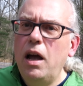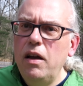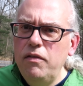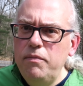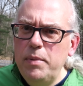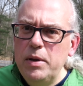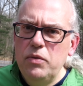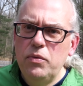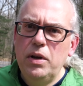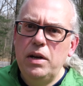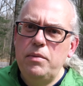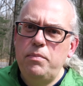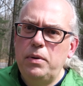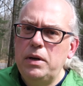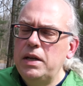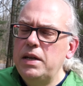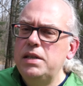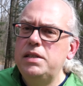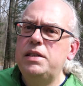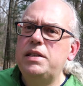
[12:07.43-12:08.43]
I've been really
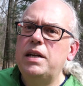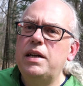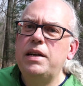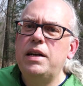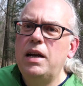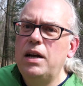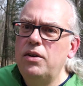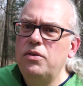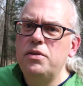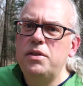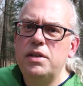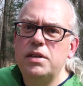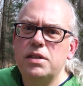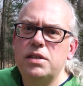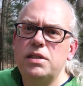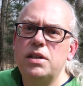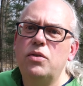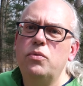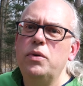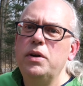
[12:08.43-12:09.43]
pleased on how
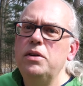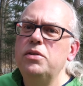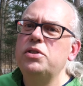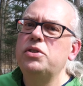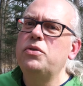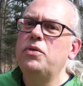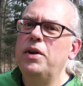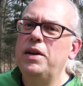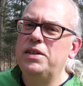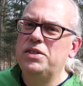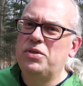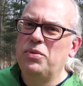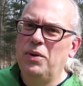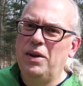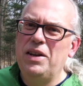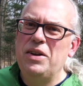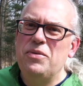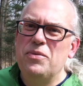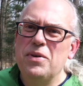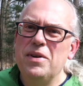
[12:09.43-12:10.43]
this uh, window screen's
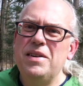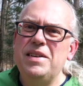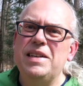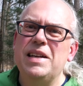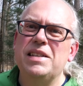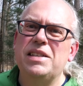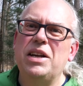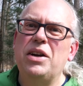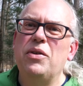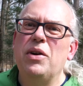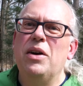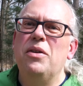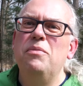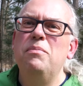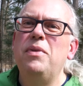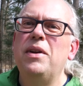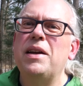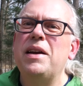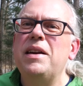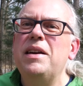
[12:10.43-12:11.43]
really worked as a
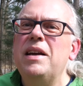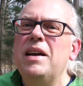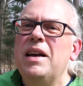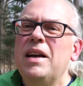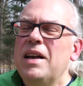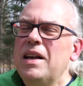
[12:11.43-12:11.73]
ground plane